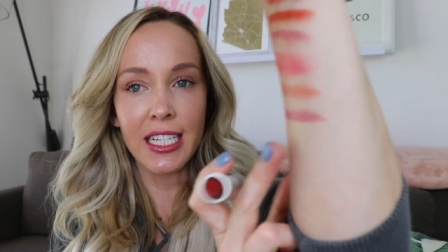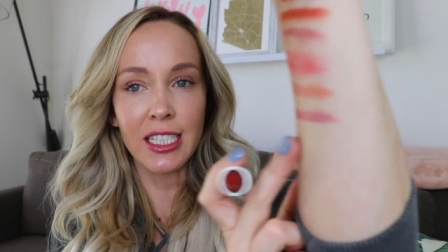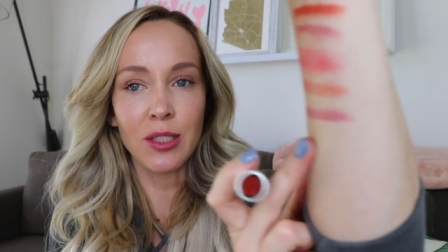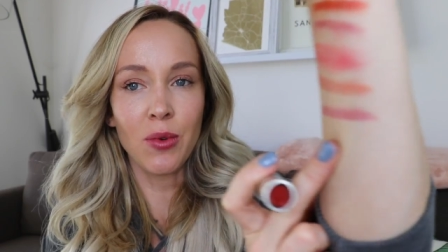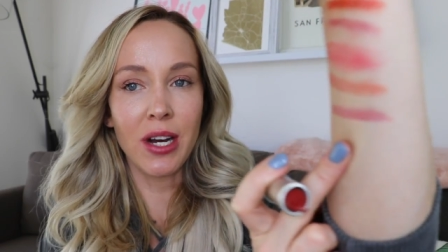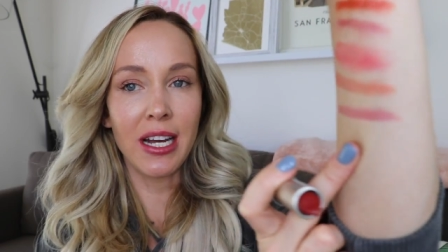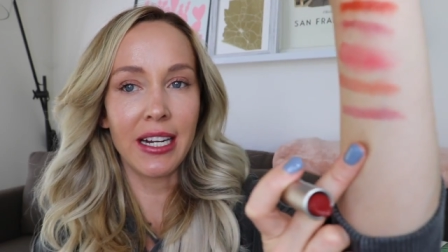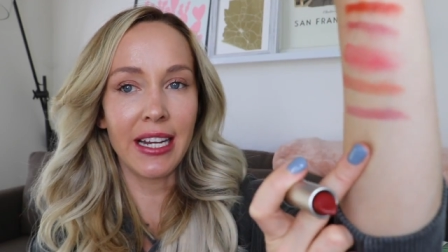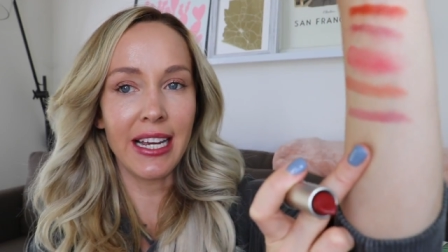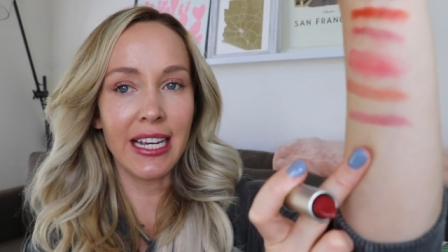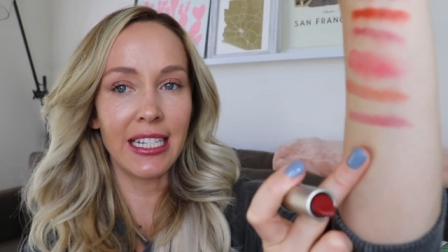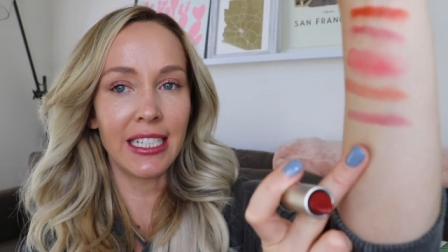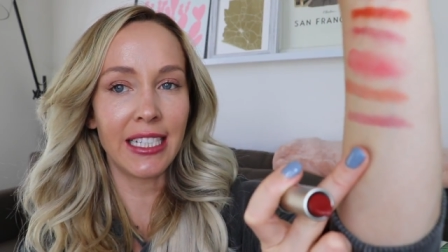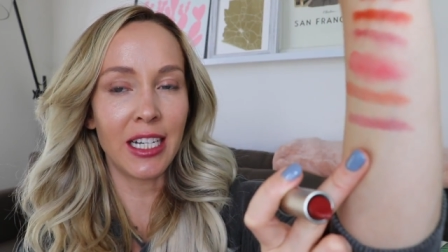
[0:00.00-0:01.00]
This one
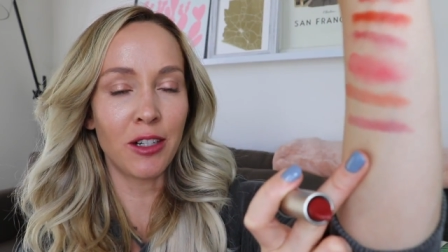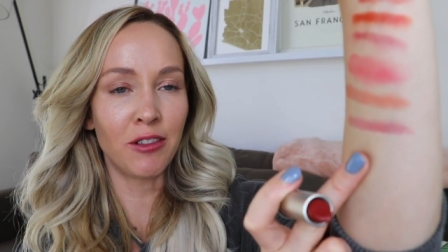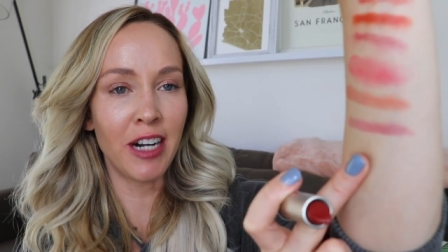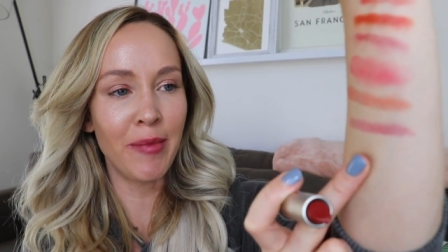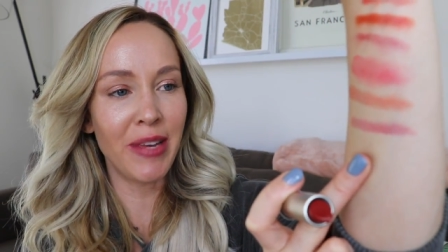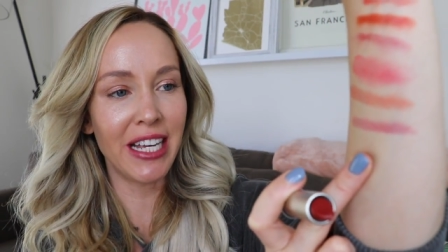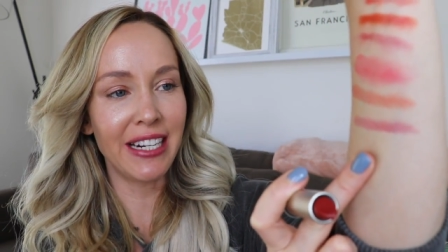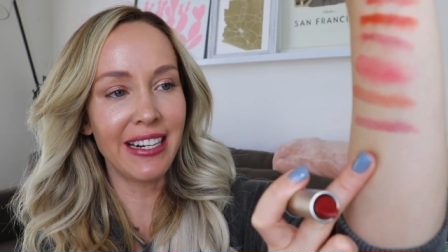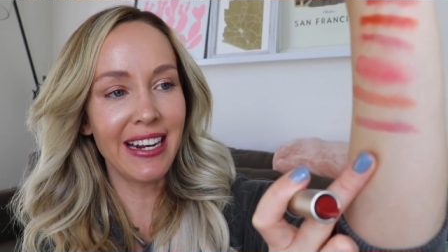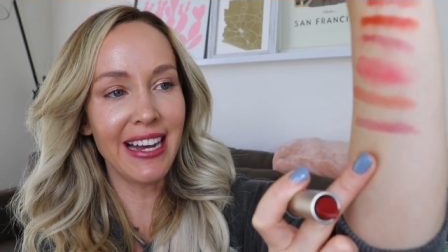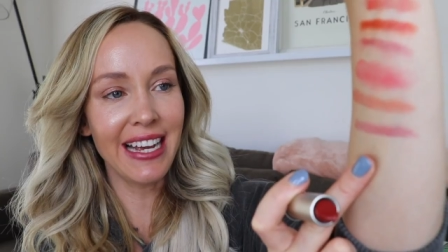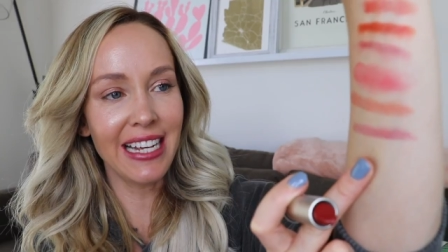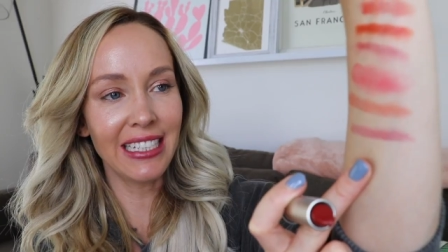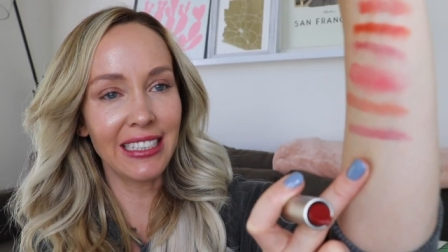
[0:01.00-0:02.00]
is Arabian
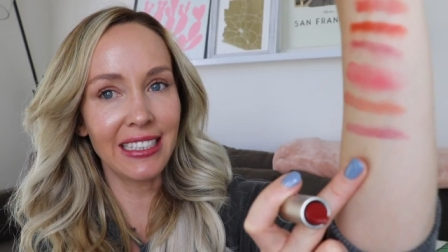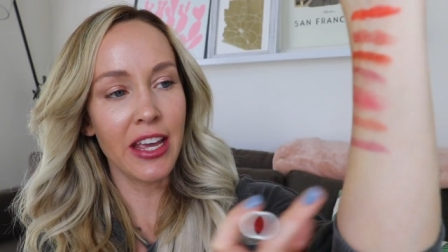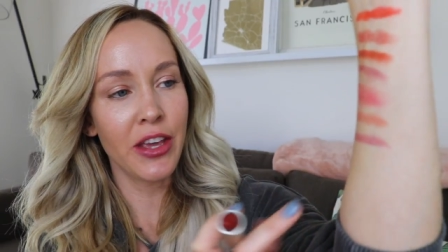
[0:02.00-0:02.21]
Nights.